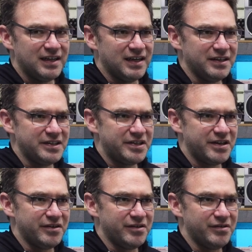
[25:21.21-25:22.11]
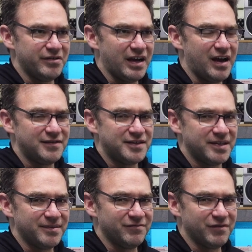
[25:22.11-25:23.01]
unless you have
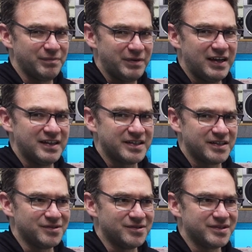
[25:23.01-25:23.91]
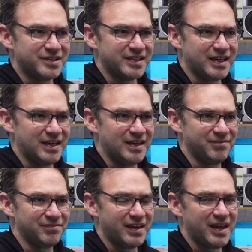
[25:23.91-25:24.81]
some repair skills, um,